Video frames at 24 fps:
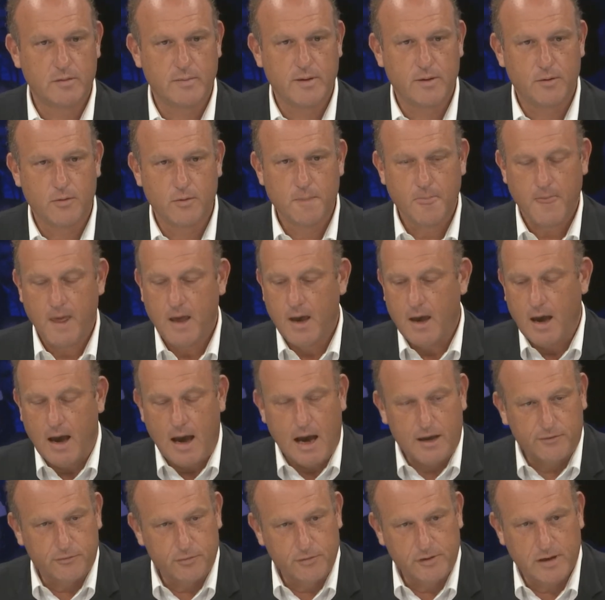And
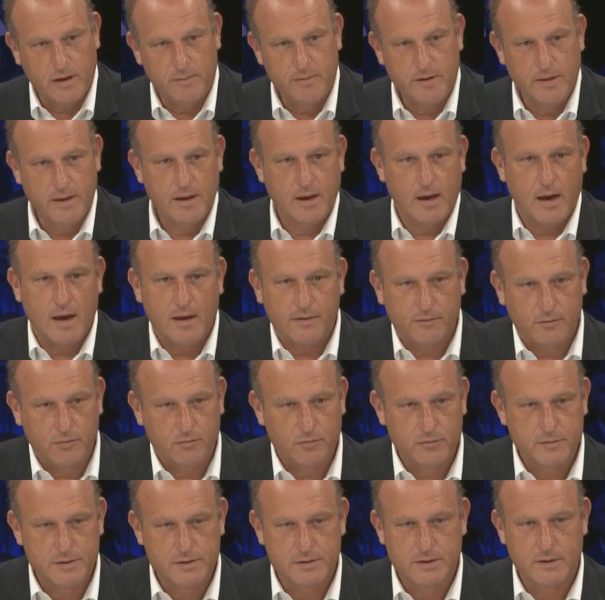
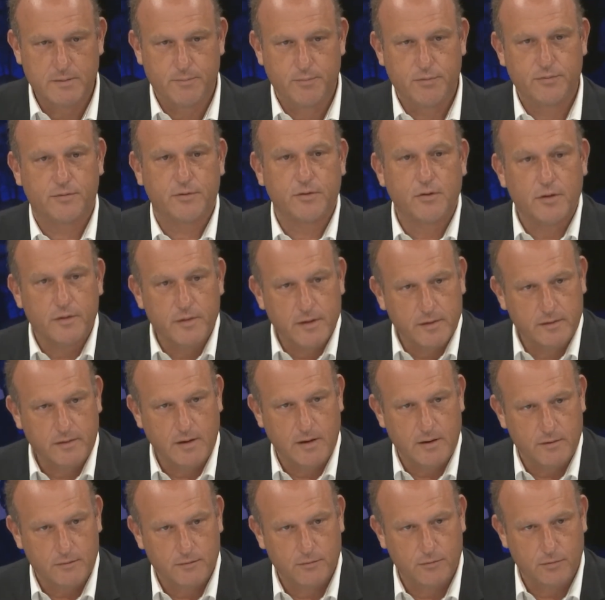the private
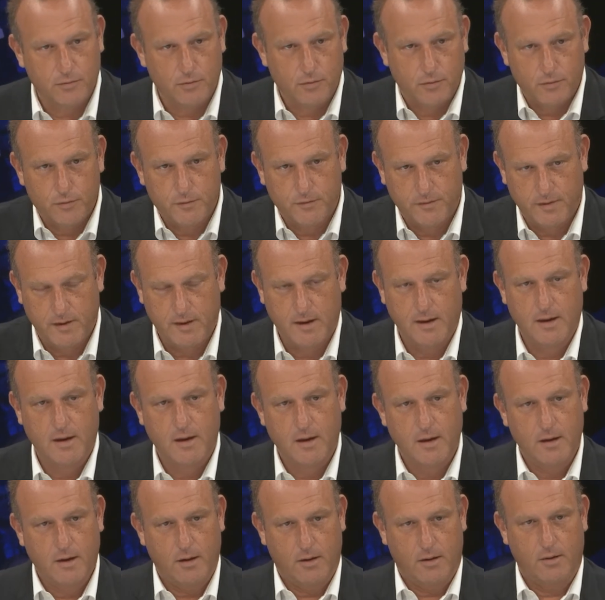practice
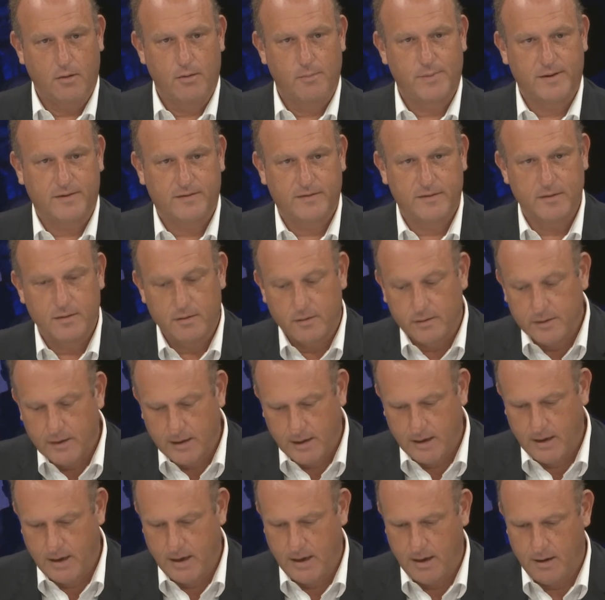doctor should be able
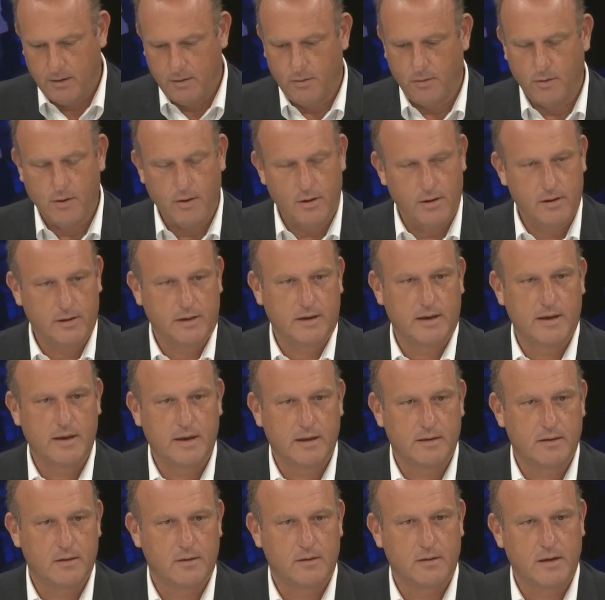to connect to the patient's
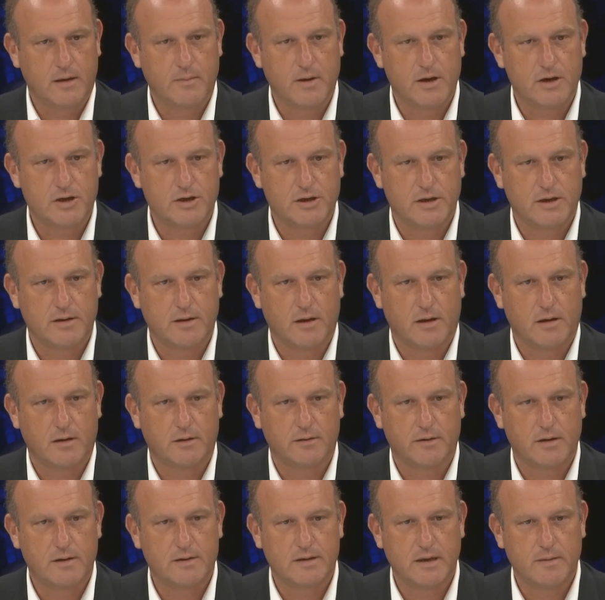history
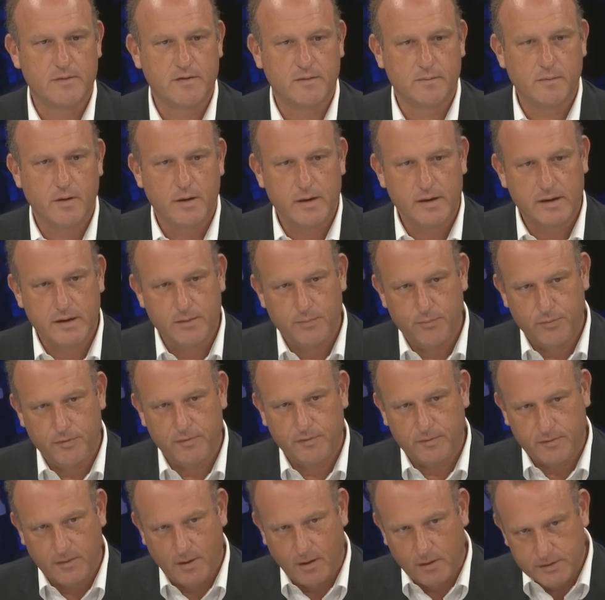and his record
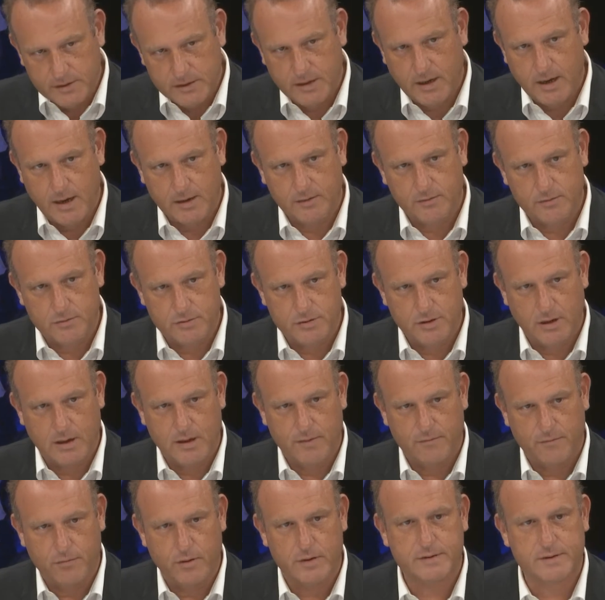in the
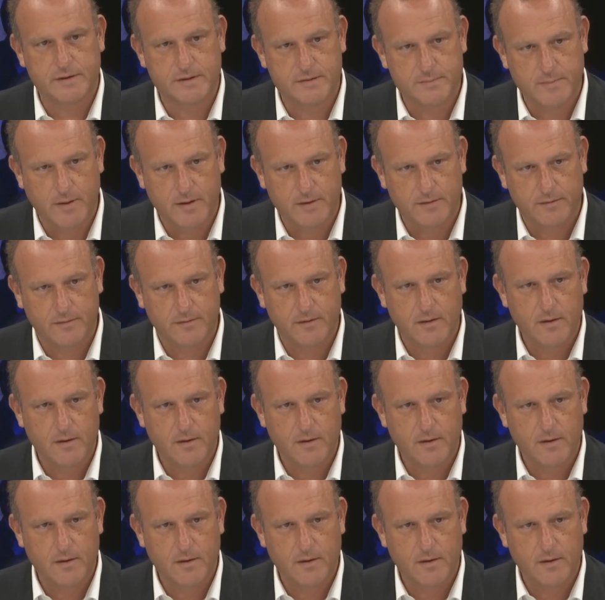database of the healthcare